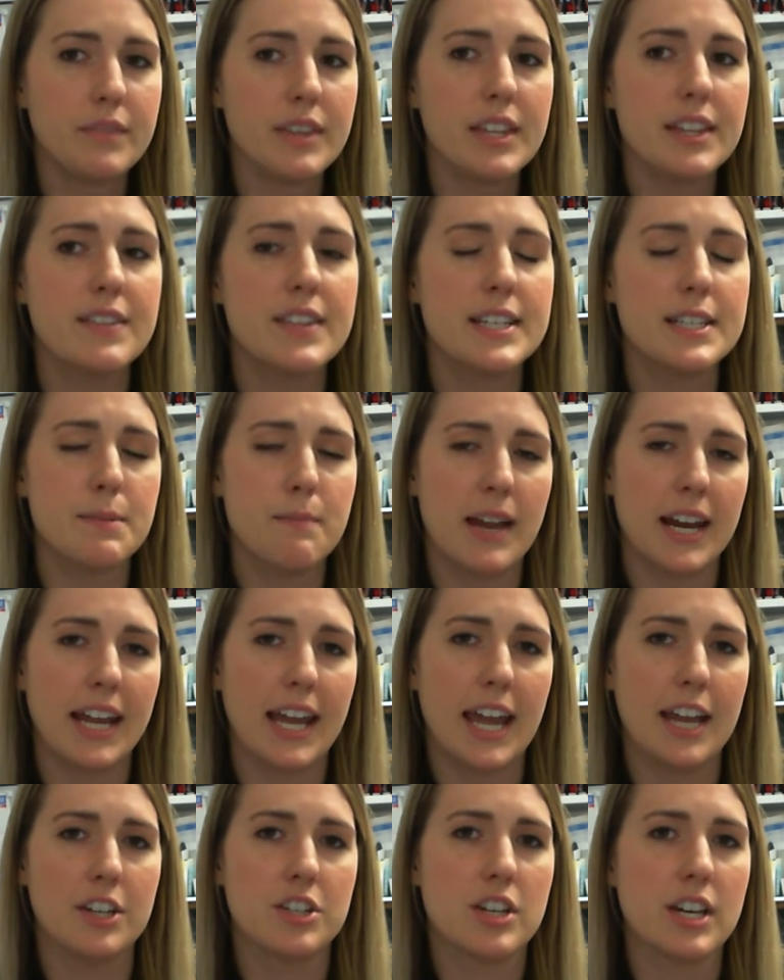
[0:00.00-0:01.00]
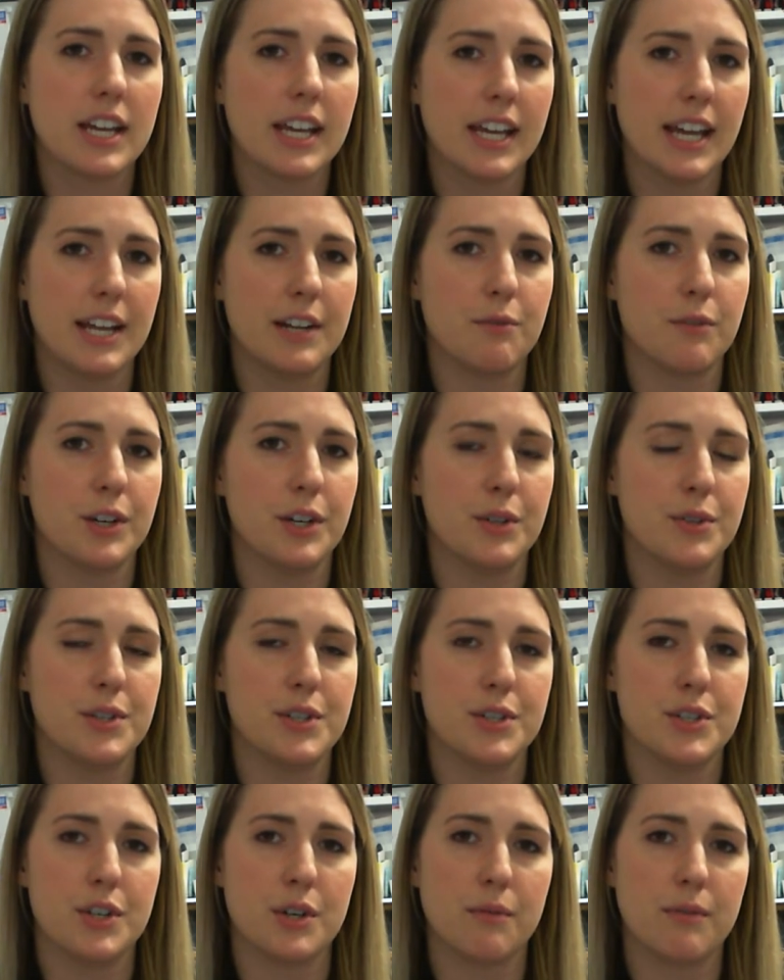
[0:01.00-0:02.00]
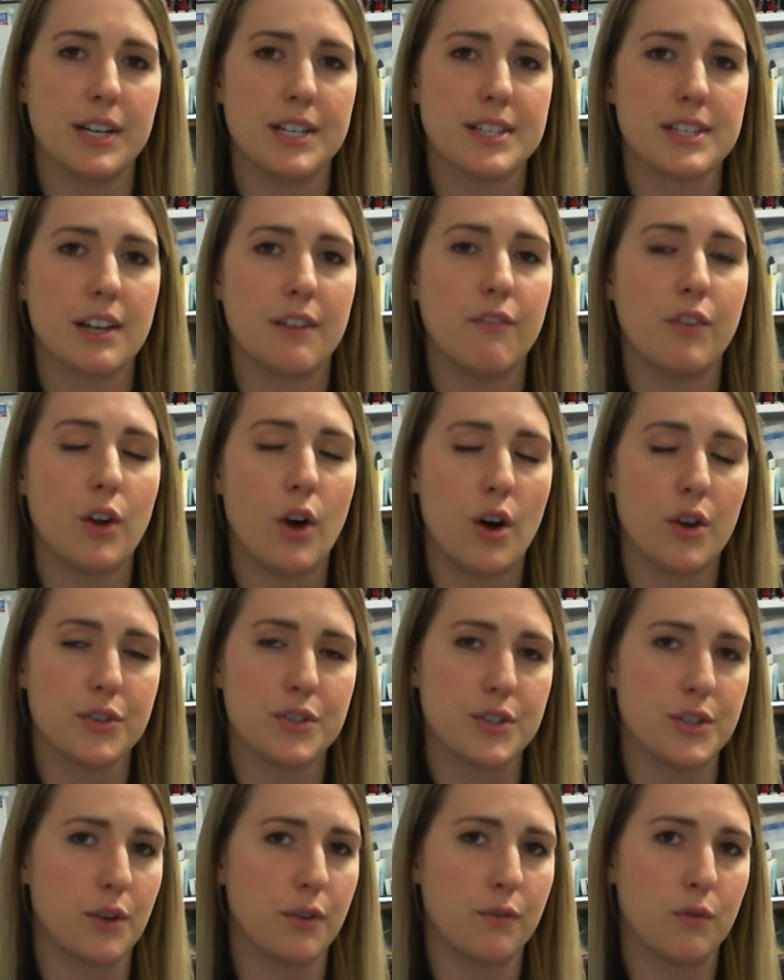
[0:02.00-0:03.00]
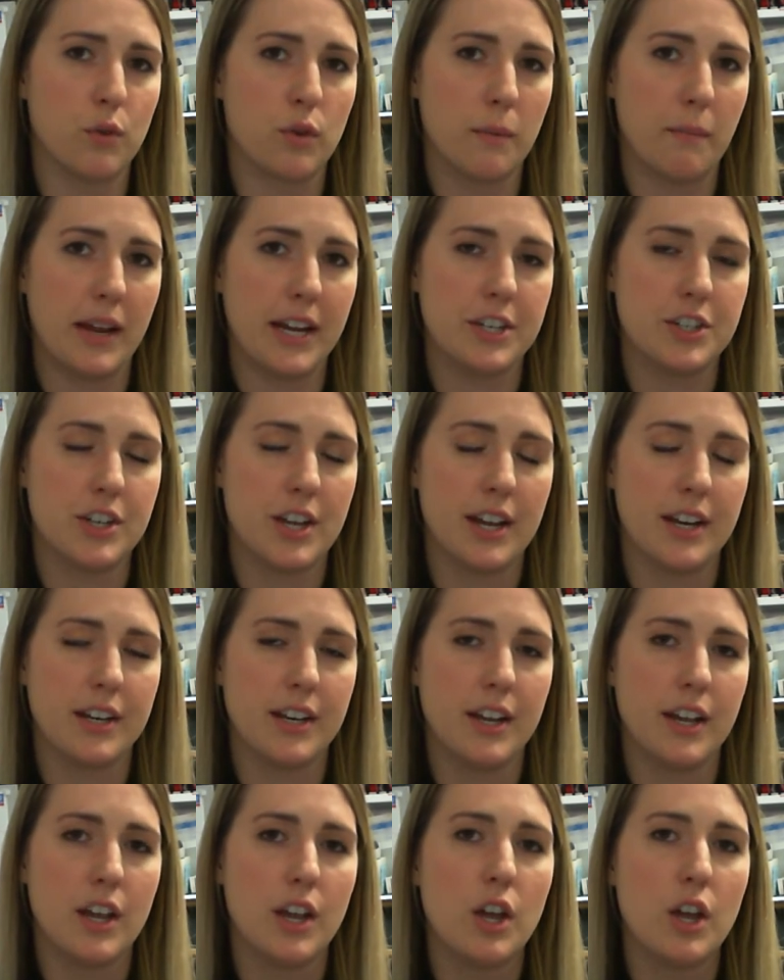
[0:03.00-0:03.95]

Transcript: This medication again reduces your risk of gallstone formation.